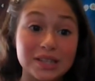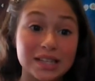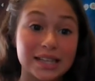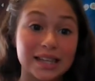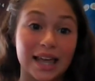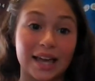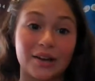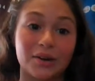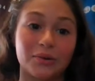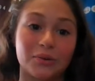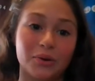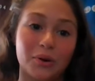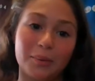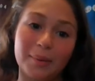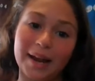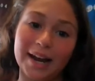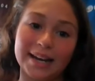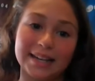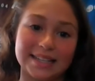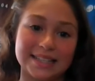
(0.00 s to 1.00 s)
the LEGO
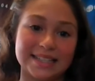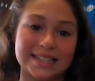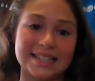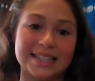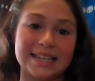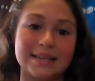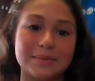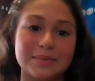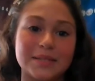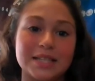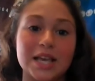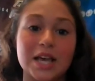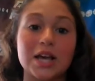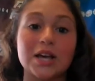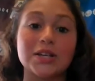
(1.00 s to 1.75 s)
robotics teams,